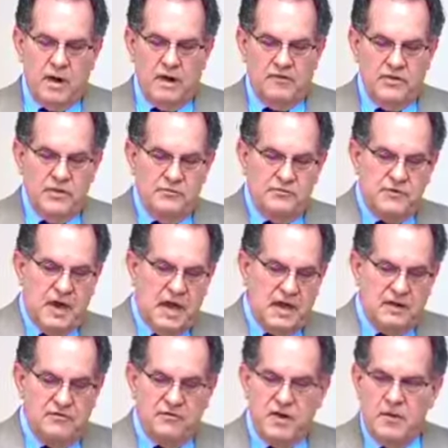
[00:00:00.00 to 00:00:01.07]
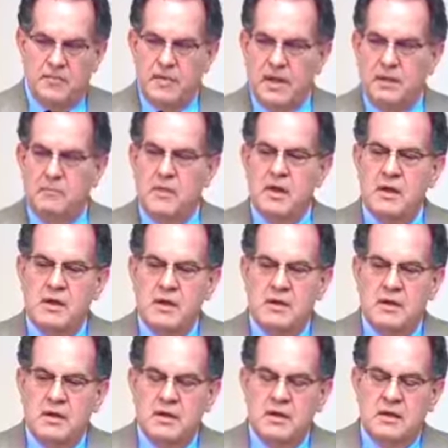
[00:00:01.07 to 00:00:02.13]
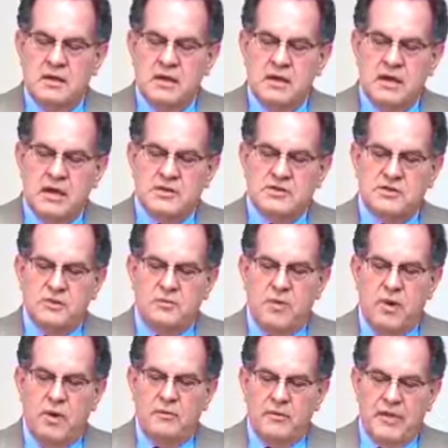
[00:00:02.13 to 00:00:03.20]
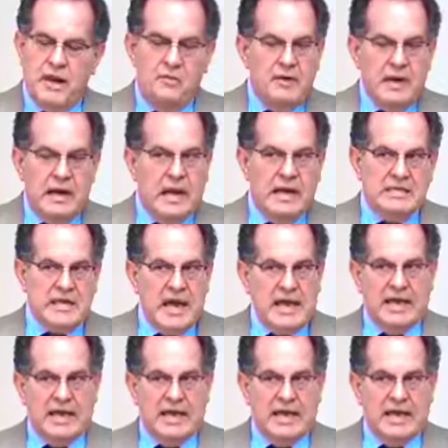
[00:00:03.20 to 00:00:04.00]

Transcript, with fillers: whatever you've taken from them, gets to a point where they realize,